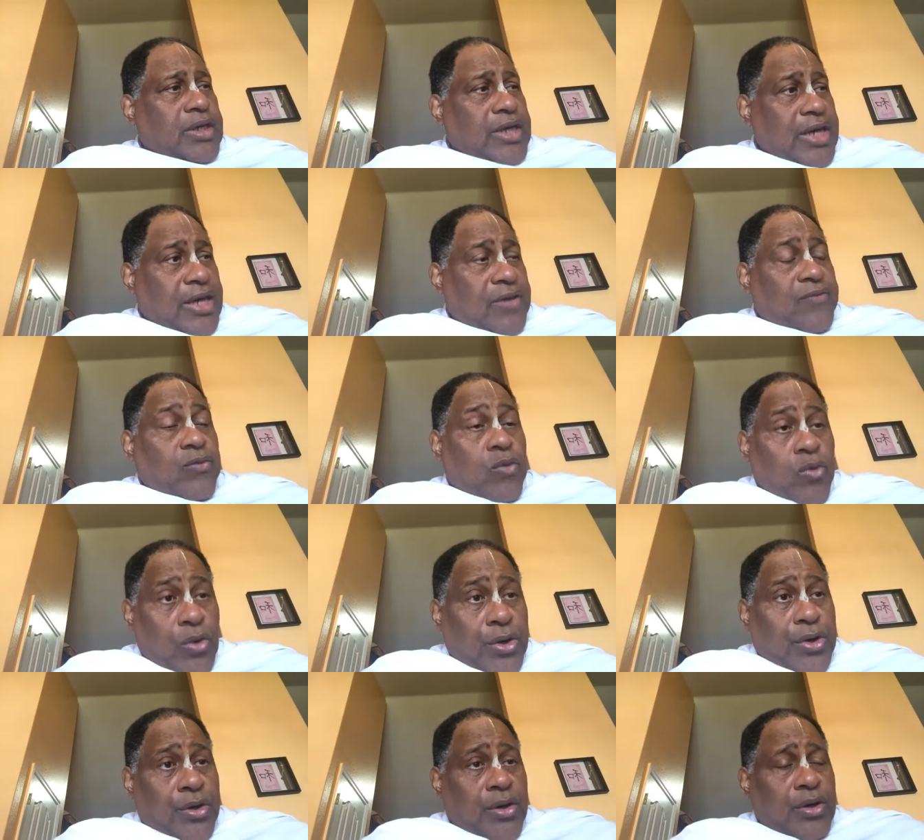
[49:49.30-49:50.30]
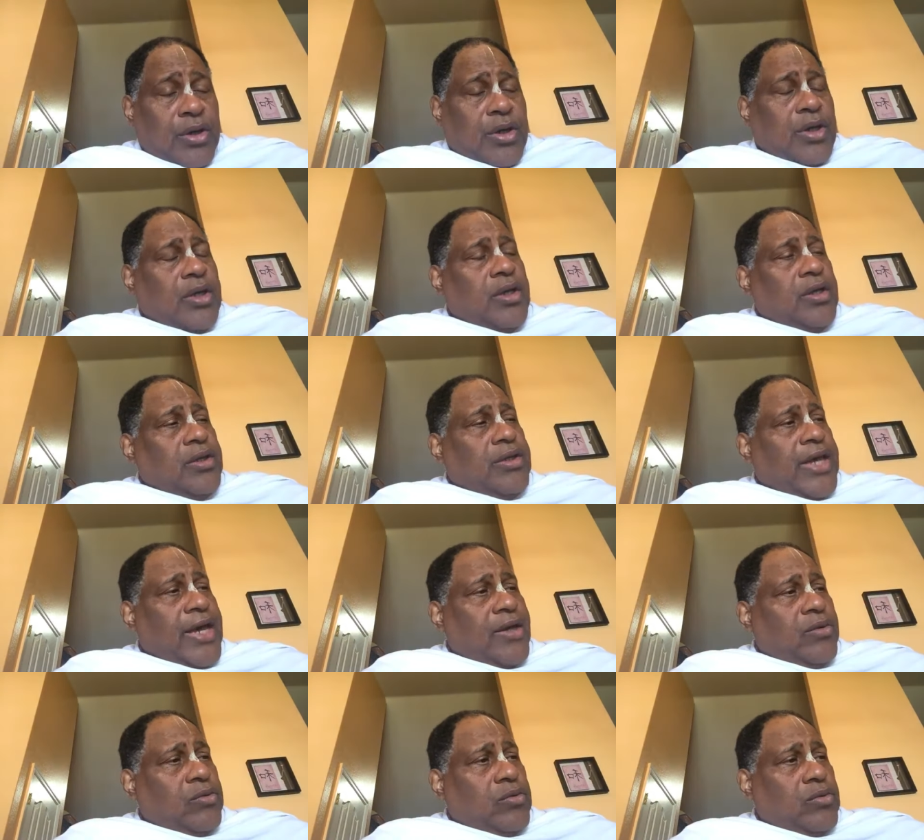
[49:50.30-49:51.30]
gave order
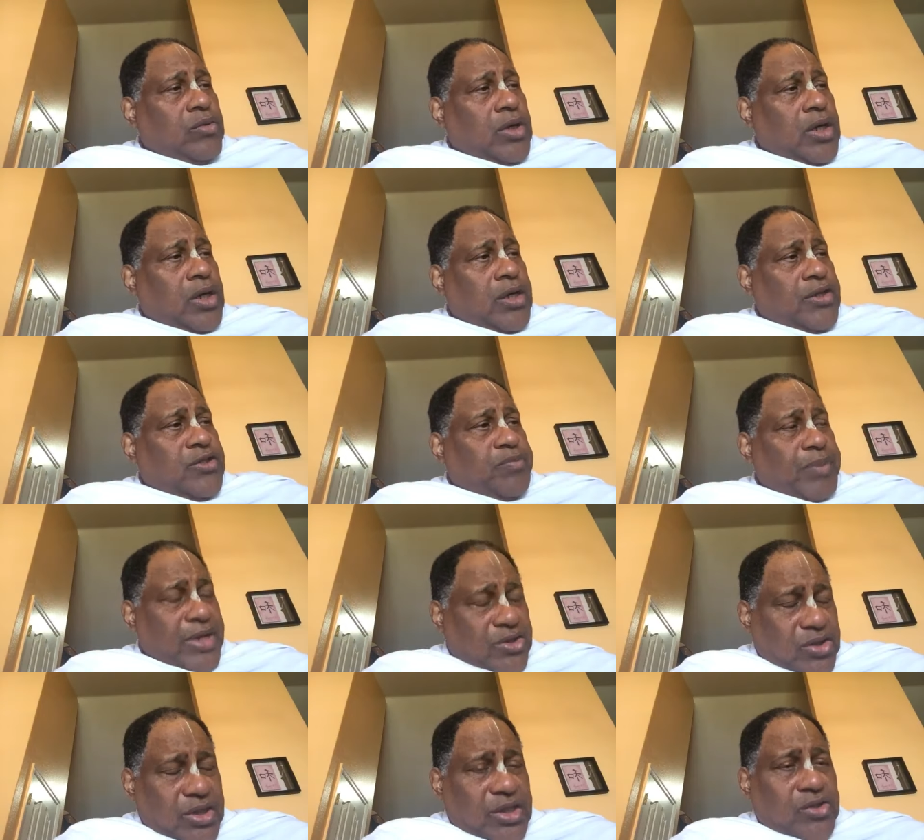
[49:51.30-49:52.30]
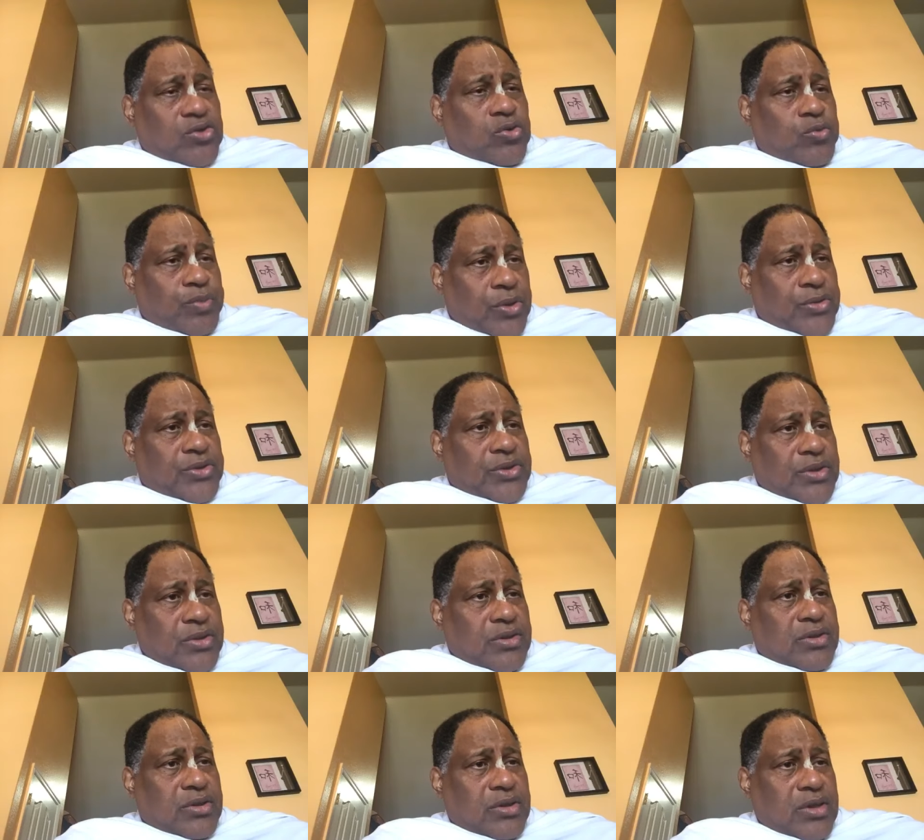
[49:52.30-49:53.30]
that, uh, especially two
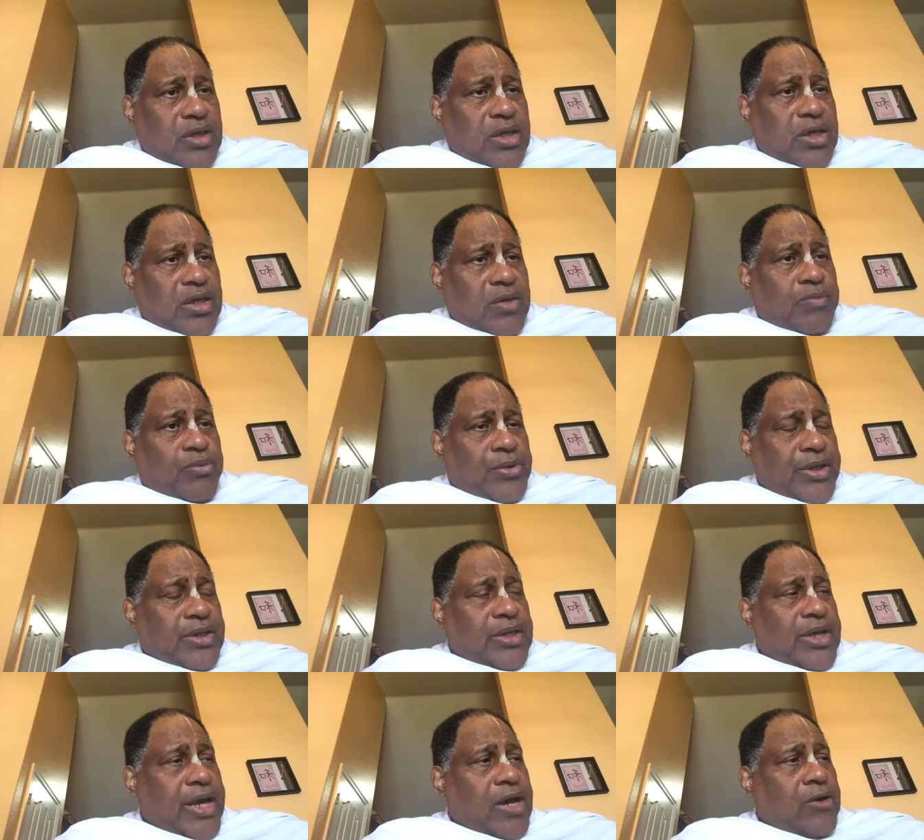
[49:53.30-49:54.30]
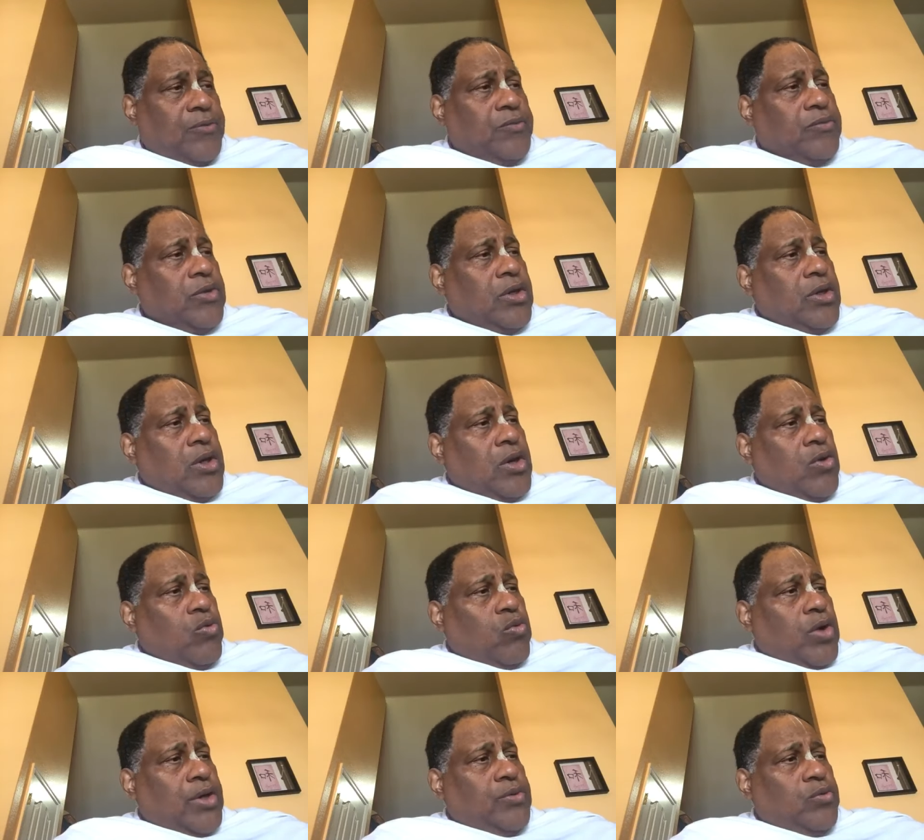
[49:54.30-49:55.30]
persons, he pointed out.
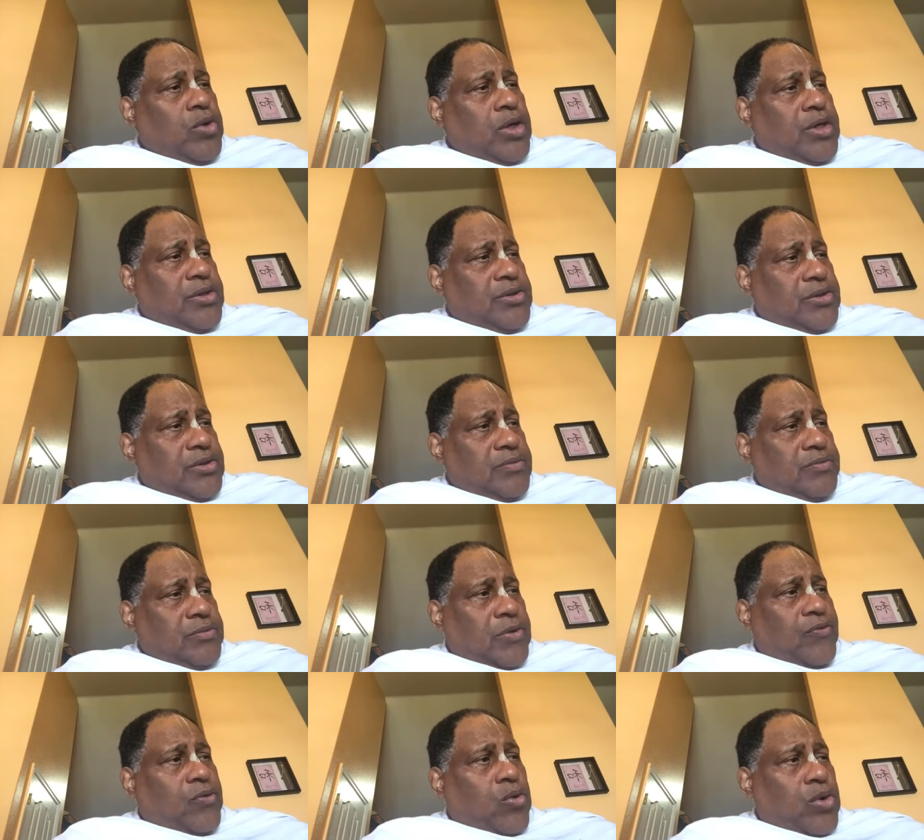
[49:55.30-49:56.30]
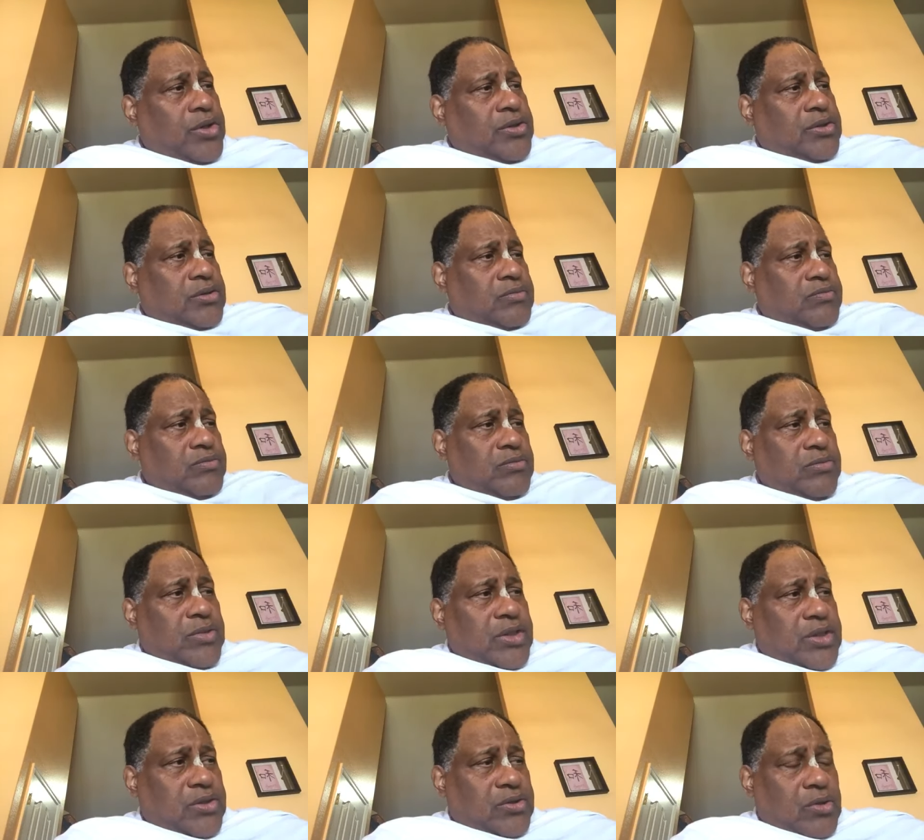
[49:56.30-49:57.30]
One was, of course,
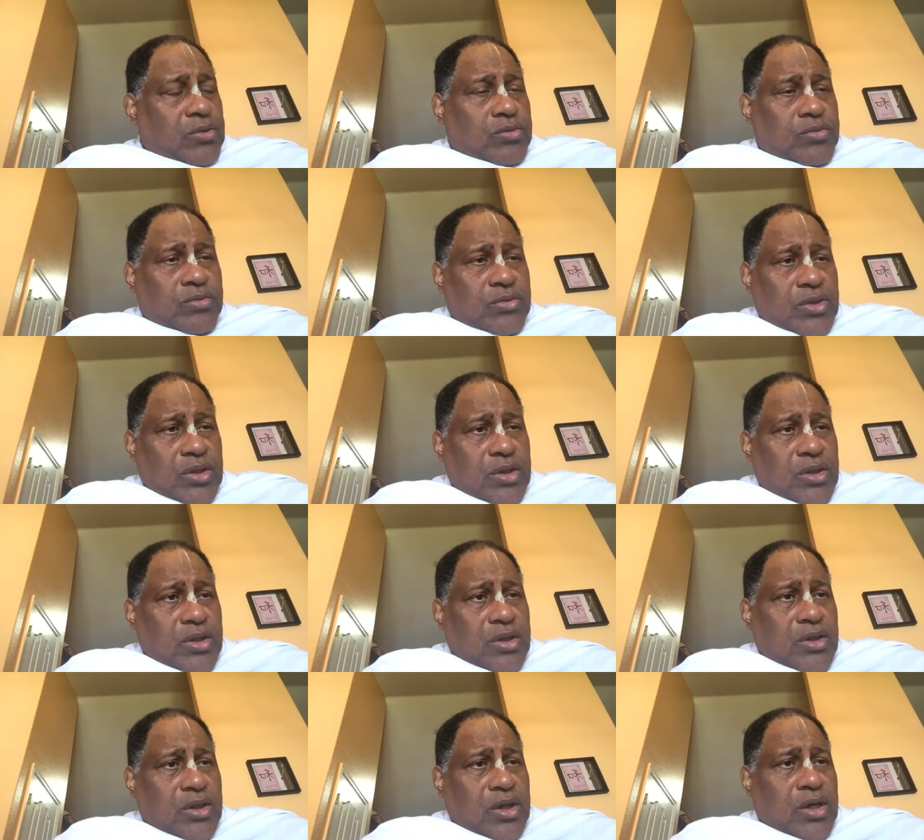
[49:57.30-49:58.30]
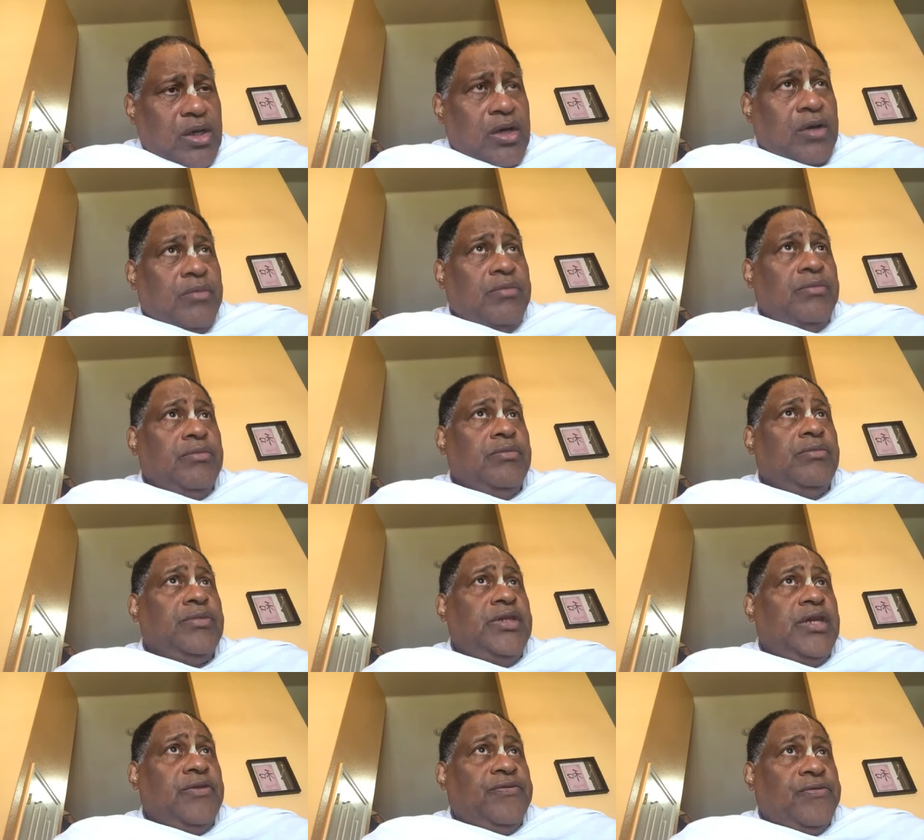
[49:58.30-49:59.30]
his own uh,
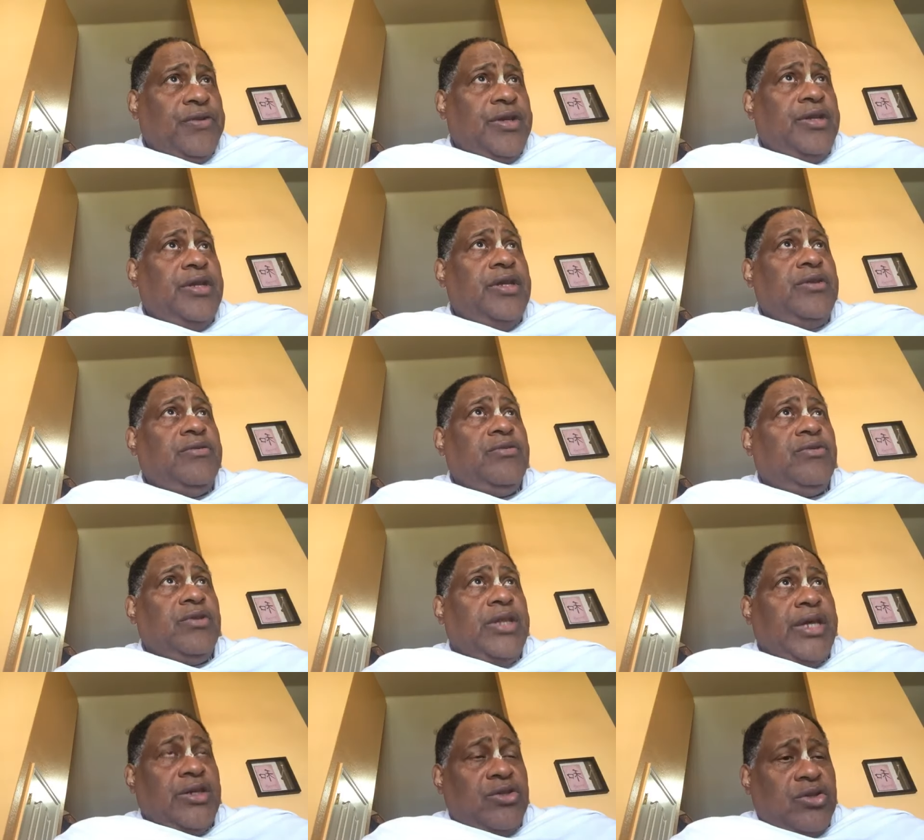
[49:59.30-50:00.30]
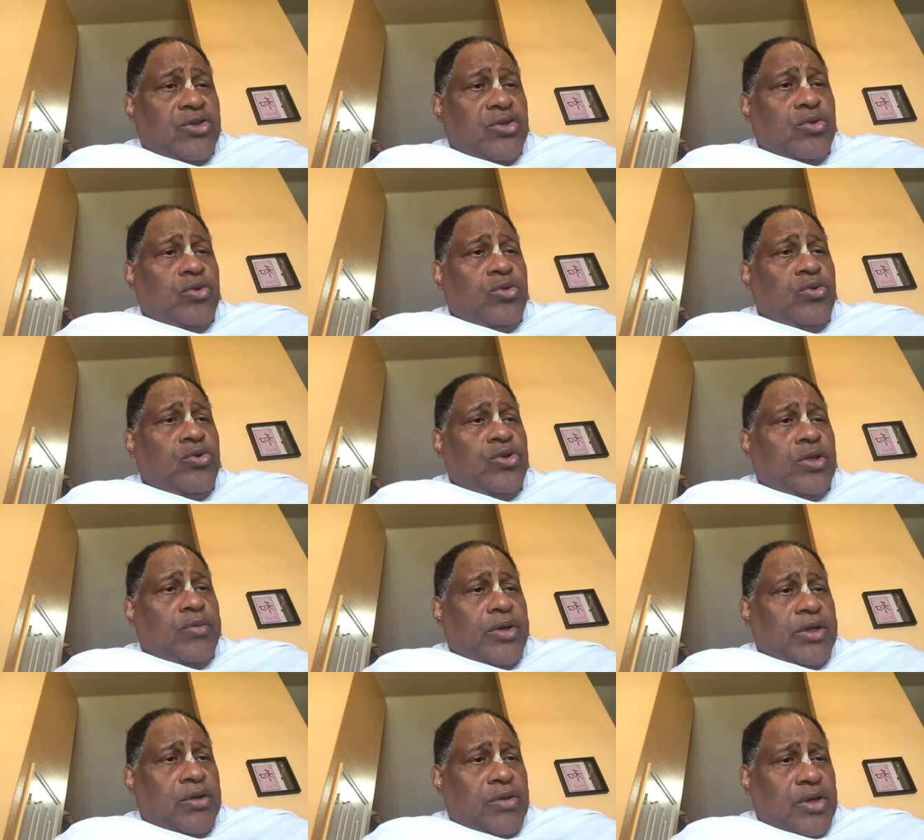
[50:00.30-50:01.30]
dear friend and like Shiksha Guru,
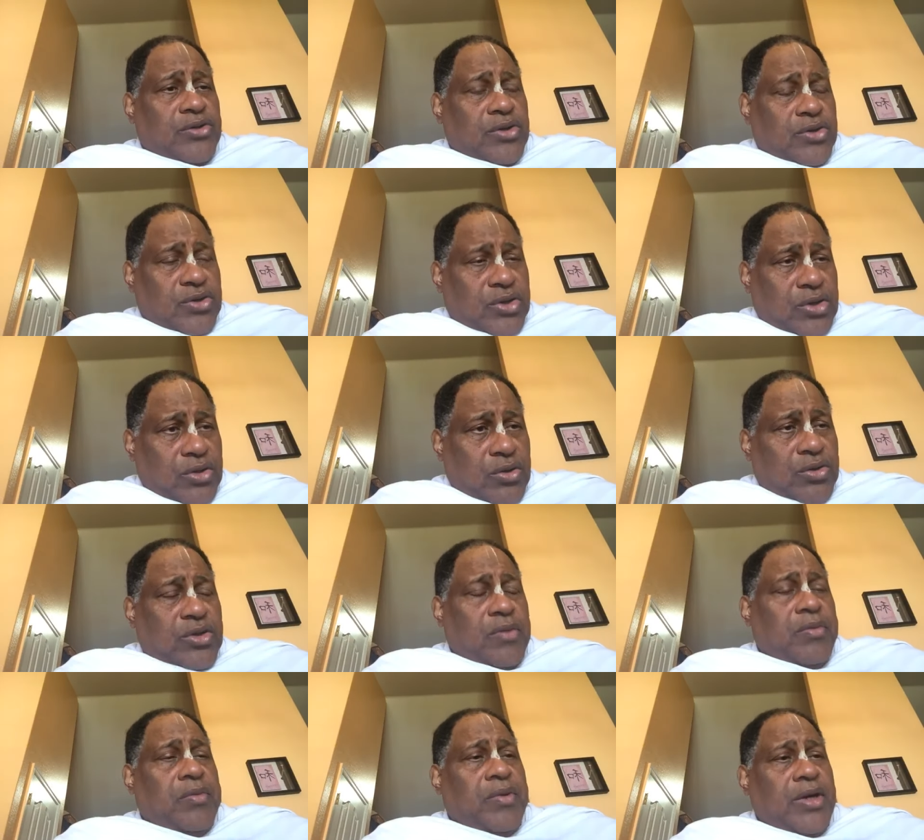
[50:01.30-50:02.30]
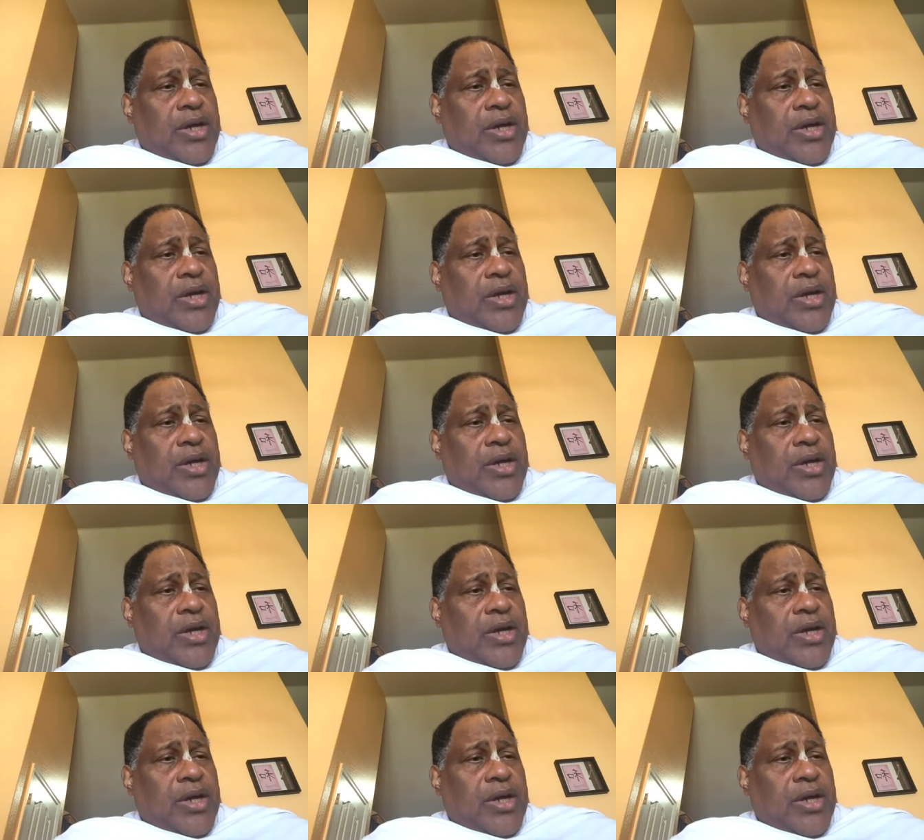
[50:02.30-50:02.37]
Srila Bhakti Rakshak Sridhar Goswami